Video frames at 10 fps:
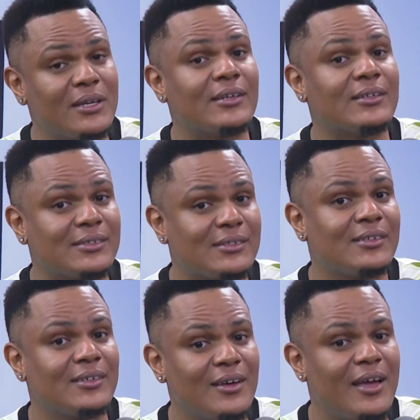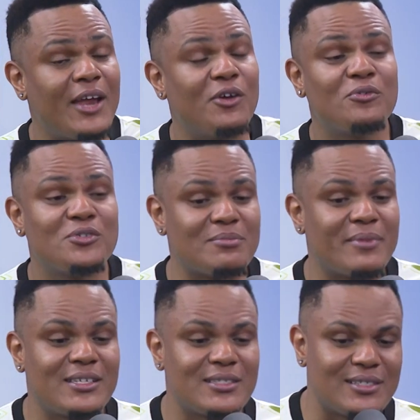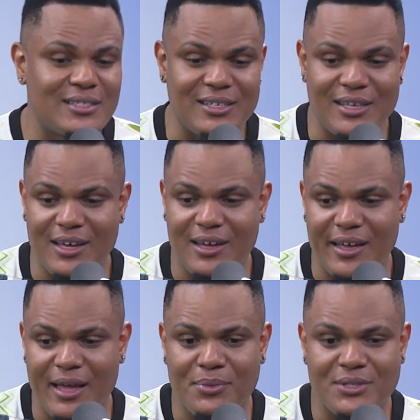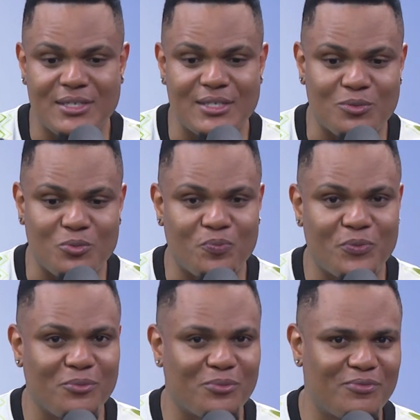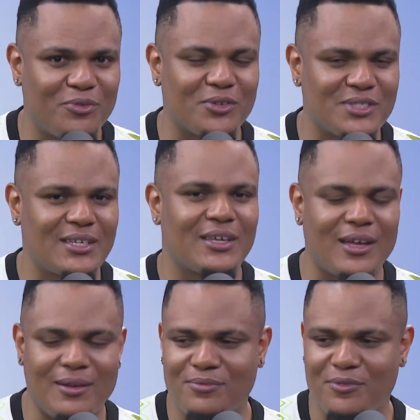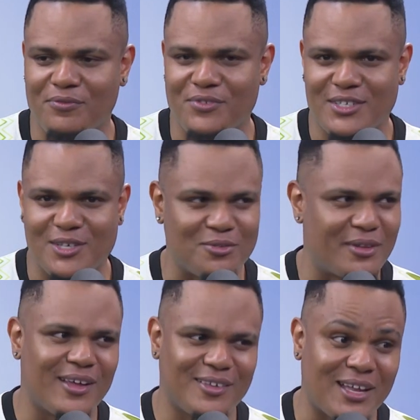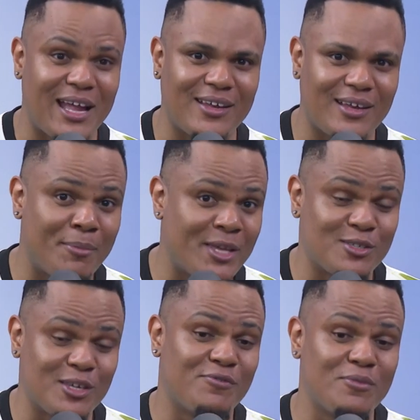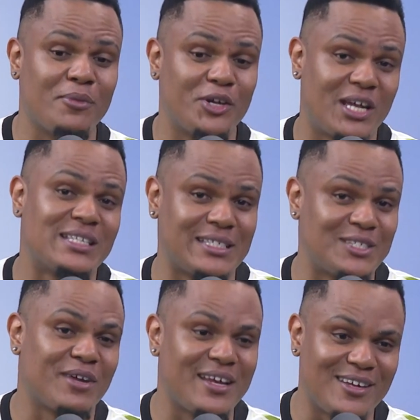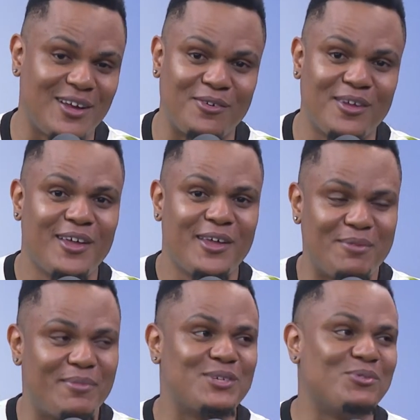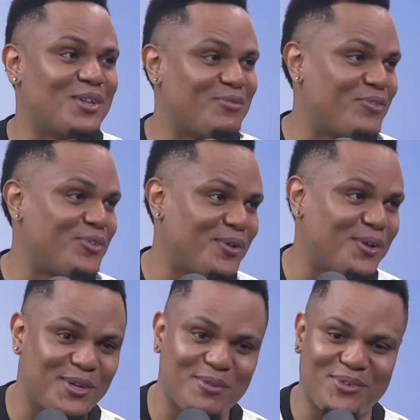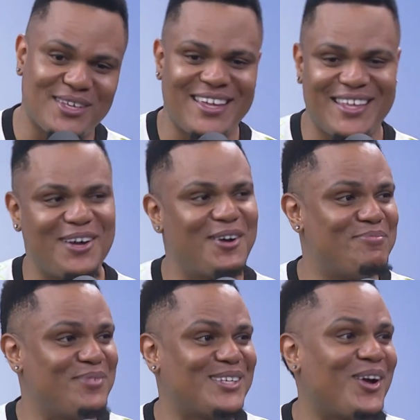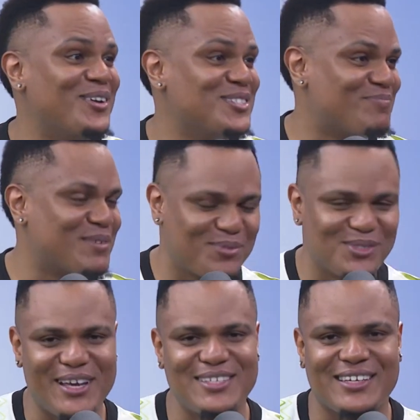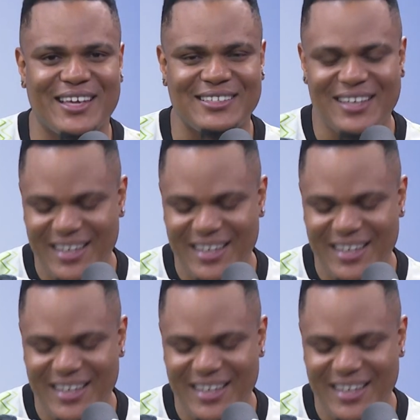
it is. I don't even want to imagine the embassies for visas to Canada. I mean, it's even much as it is right now. Imagine we qualify for the World Cup. There will be tons of people trying to get